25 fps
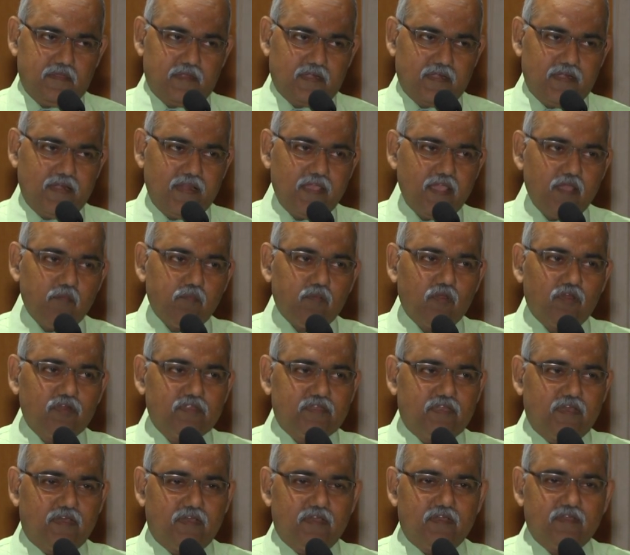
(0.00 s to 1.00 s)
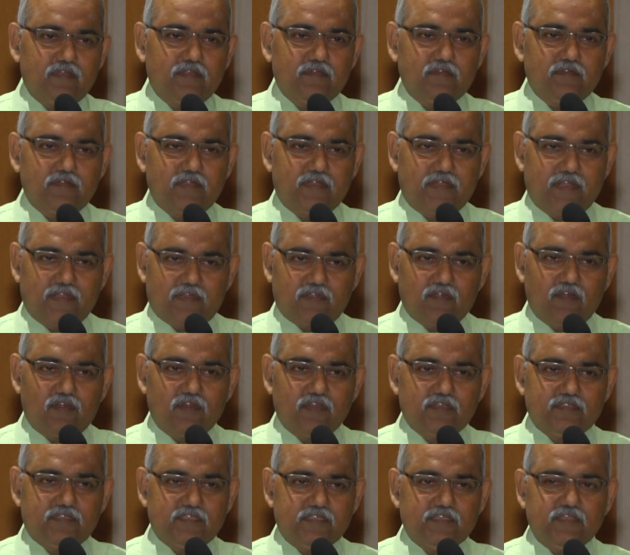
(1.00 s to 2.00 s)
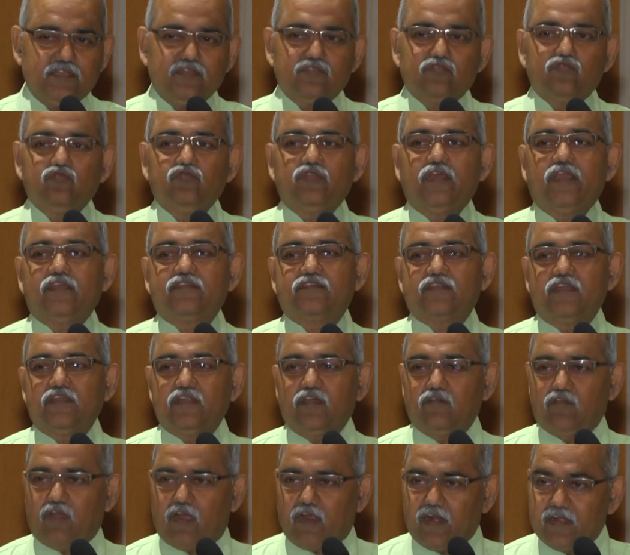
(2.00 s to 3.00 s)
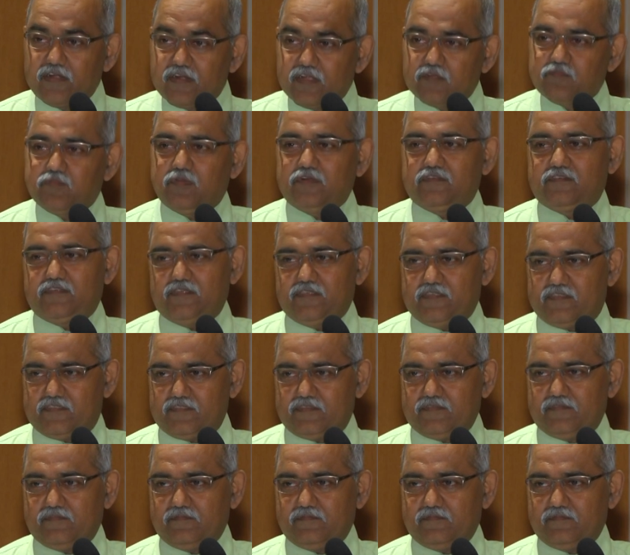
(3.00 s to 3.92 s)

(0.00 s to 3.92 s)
rely upon the technology to the extent of 100%.